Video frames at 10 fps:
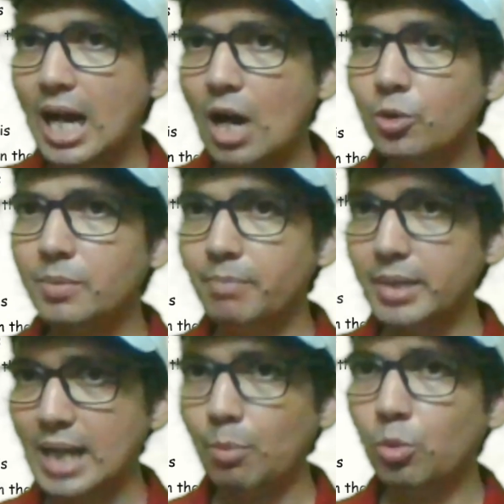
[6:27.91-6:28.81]
out
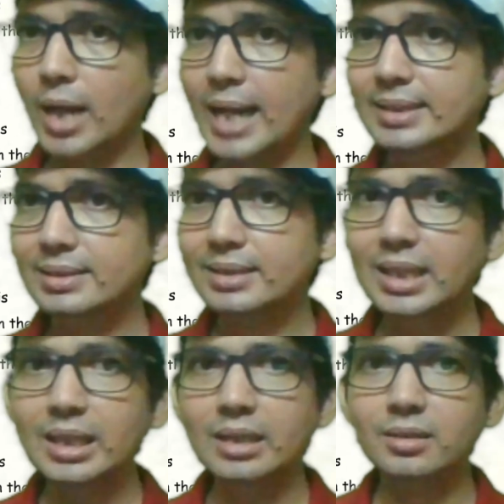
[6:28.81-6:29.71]
metabolites
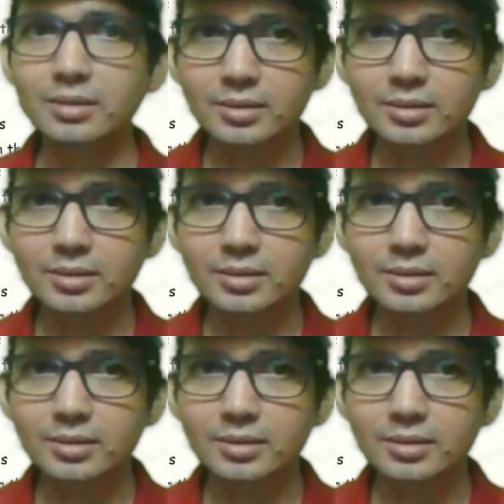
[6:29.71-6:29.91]
C.